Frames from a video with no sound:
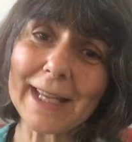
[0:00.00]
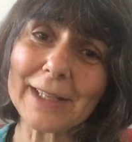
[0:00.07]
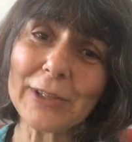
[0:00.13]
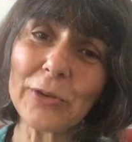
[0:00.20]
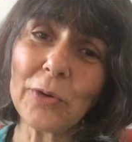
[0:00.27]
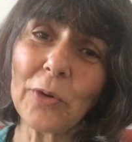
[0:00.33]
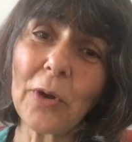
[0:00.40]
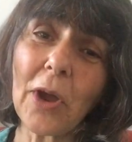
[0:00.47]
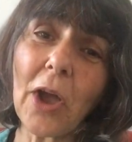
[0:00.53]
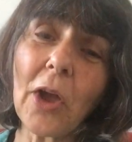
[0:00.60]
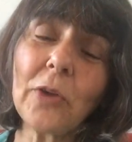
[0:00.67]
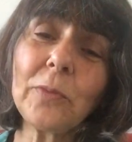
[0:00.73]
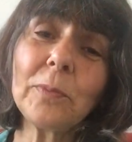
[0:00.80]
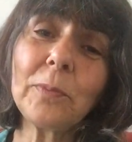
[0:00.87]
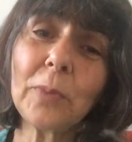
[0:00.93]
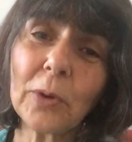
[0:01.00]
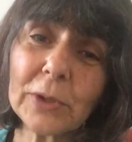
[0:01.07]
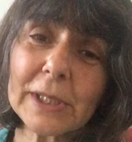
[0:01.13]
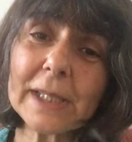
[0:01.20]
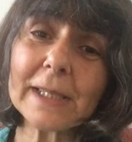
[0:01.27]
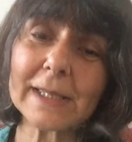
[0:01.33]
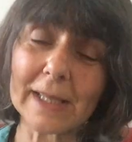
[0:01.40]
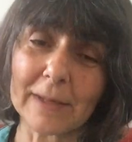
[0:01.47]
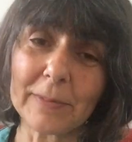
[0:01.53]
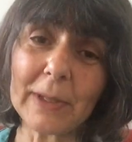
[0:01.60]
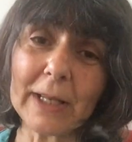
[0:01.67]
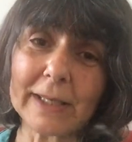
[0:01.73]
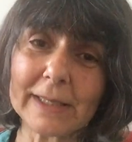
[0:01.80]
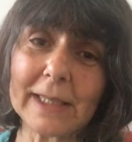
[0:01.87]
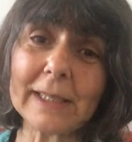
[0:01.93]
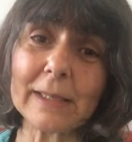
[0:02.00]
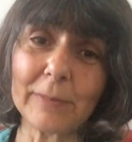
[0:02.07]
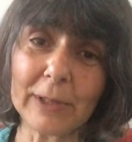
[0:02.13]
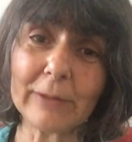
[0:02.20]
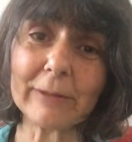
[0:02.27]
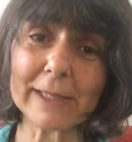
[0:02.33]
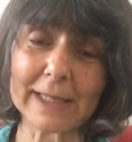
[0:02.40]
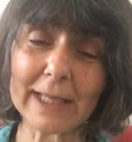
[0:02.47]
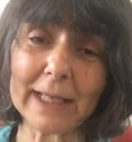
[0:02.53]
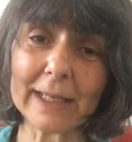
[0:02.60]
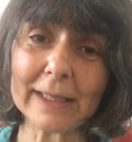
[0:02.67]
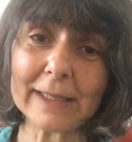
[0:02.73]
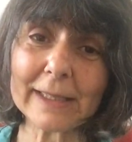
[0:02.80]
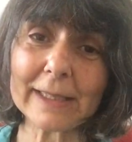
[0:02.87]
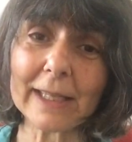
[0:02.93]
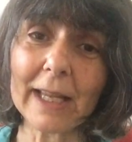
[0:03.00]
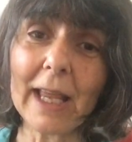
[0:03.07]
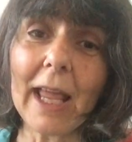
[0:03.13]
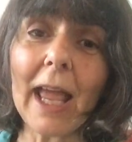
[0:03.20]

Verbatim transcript: in your own body's ability to be resilient